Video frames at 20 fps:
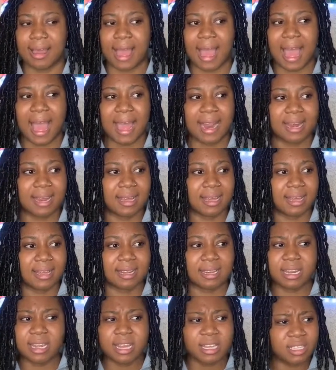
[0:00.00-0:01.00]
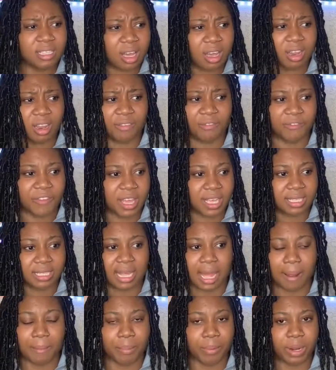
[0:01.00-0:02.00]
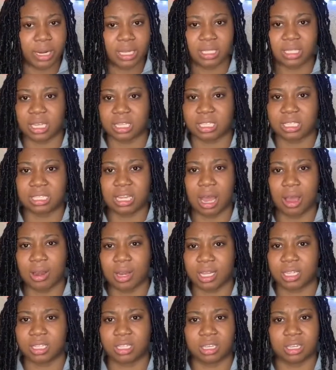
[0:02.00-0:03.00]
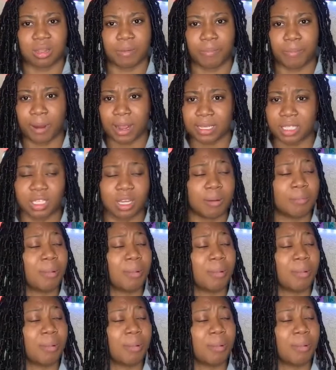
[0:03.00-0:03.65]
And these are the things that brings us down into depression.